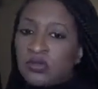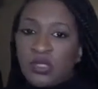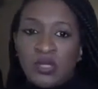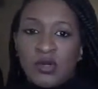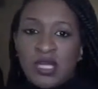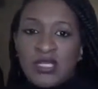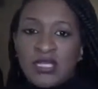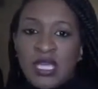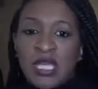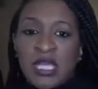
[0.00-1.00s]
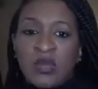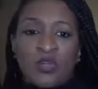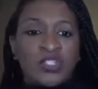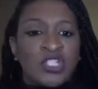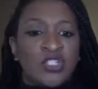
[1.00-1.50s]
unsaid,
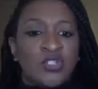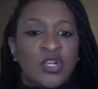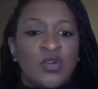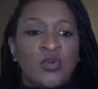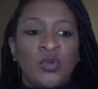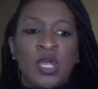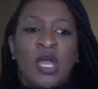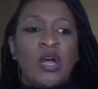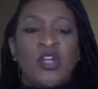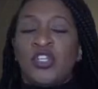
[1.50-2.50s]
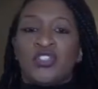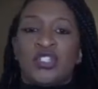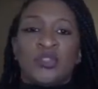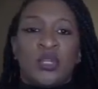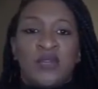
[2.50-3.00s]
or just, or you're
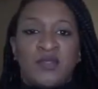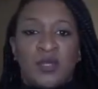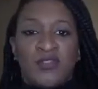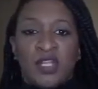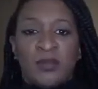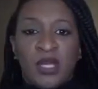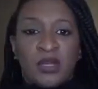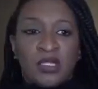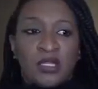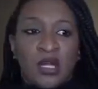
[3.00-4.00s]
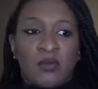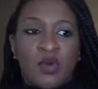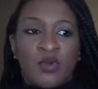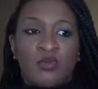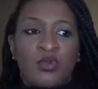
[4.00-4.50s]
just going to have to wait for your parent to come home,